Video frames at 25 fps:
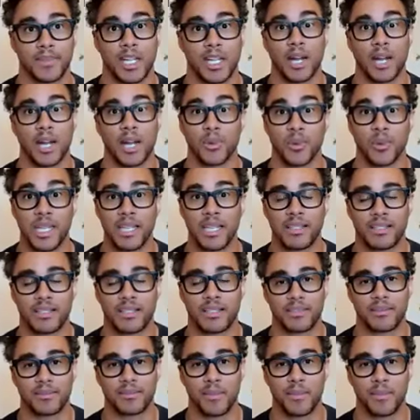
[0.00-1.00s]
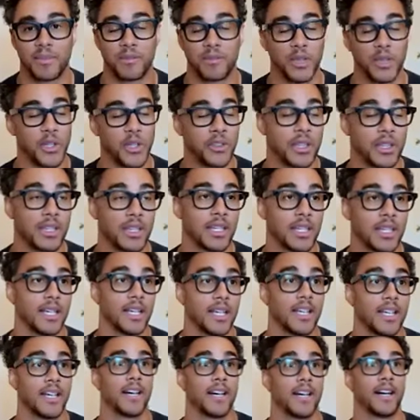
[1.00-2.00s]
a couple weeks, May 5th.
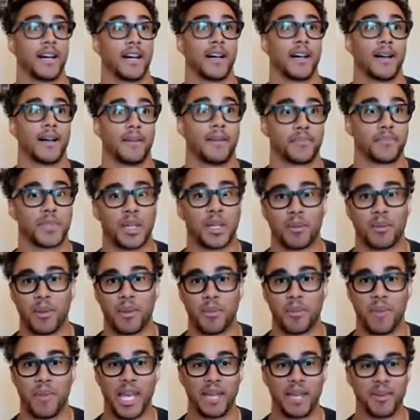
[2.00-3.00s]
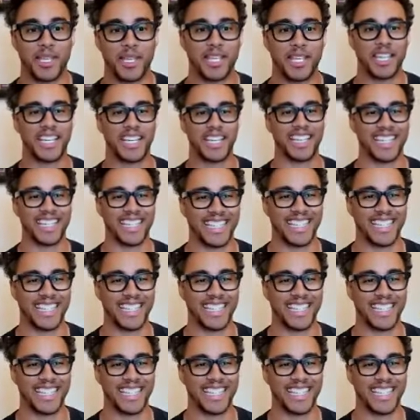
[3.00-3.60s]
My baby.